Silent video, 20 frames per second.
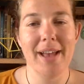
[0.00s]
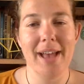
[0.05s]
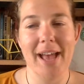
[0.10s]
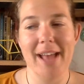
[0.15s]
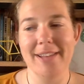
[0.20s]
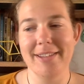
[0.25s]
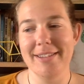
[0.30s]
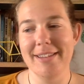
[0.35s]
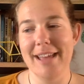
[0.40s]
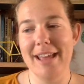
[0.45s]

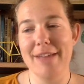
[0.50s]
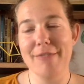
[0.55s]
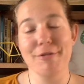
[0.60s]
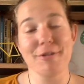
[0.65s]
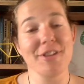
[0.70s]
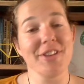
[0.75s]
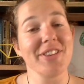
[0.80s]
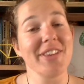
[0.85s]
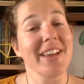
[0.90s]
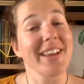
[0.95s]
and today for
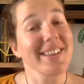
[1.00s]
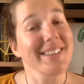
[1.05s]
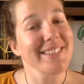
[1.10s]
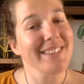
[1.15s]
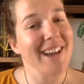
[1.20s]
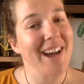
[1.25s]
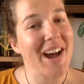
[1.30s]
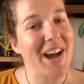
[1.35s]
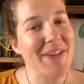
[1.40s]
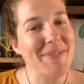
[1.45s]
the second
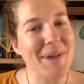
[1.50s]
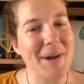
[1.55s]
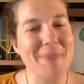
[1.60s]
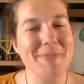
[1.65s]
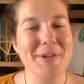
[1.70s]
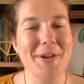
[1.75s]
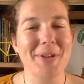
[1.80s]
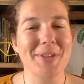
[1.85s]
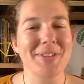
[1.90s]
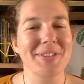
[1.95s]
time I'm
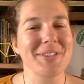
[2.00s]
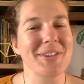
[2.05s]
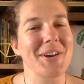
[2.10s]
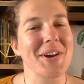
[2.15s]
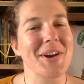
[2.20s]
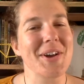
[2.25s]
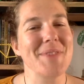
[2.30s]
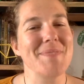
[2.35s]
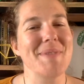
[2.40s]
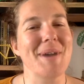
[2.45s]
going to
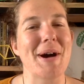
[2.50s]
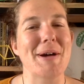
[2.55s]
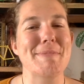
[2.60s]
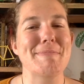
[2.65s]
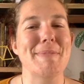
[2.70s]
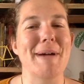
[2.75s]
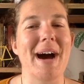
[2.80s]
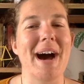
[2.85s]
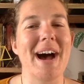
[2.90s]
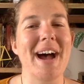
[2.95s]
talk about
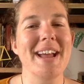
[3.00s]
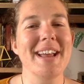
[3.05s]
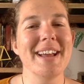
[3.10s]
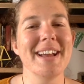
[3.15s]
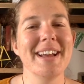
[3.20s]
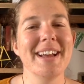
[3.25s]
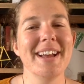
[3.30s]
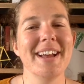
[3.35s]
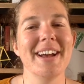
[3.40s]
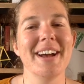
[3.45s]
my
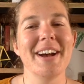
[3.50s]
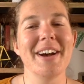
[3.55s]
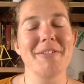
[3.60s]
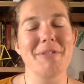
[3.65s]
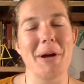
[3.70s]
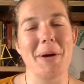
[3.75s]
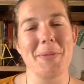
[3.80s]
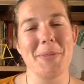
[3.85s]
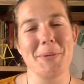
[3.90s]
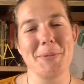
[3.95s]

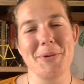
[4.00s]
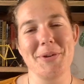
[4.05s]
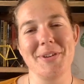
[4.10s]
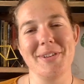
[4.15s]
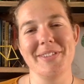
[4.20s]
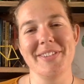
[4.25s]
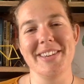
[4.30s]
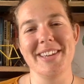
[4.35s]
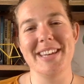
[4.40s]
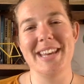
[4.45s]
Around the
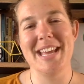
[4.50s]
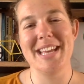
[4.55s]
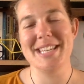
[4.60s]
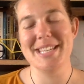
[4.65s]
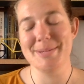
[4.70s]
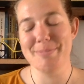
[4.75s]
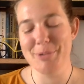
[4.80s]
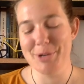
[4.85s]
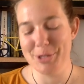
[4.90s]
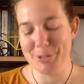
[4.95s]
World in
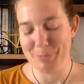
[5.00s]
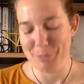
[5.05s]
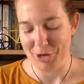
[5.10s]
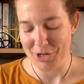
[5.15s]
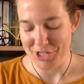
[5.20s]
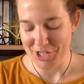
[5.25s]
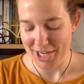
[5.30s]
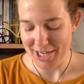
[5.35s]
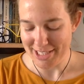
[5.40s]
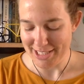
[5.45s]
eighty books
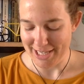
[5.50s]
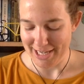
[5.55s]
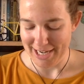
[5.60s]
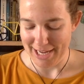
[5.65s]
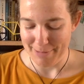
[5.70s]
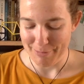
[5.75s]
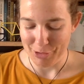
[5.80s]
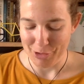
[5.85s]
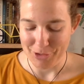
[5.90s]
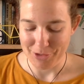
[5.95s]
project, and
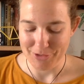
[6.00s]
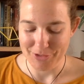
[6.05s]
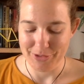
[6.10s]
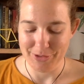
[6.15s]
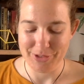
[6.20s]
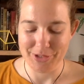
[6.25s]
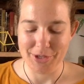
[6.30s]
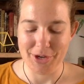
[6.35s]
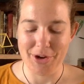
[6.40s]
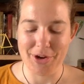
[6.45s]
I'm going to
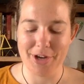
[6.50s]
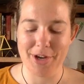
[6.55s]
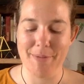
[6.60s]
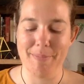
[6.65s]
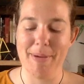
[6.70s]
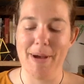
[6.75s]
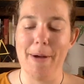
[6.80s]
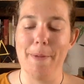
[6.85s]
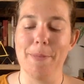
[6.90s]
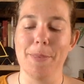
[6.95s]
talk
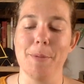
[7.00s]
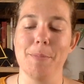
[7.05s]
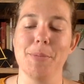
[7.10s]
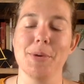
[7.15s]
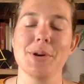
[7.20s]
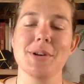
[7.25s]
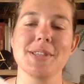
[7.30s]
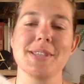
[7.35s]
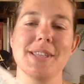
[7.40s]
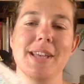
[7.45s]
about the
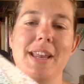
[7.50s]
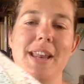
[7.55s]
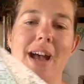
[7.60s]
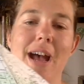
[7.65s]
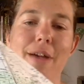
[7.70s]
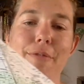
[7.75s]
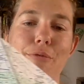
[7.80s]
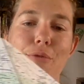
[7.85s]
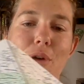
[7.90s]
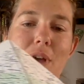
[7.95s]
books that
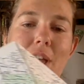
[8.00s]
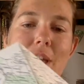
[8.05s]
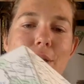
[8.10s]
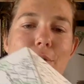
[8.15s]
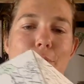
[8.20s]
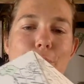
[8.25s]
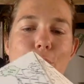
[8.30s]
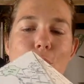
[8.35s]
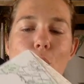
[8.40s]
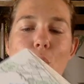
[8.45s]
I've read
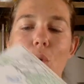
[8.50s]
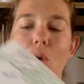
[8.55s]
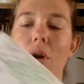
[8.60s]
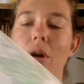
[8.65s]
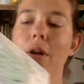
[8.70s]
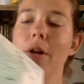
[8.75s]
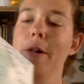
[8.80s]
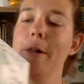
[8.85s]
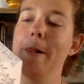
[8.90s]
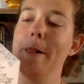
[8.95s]
for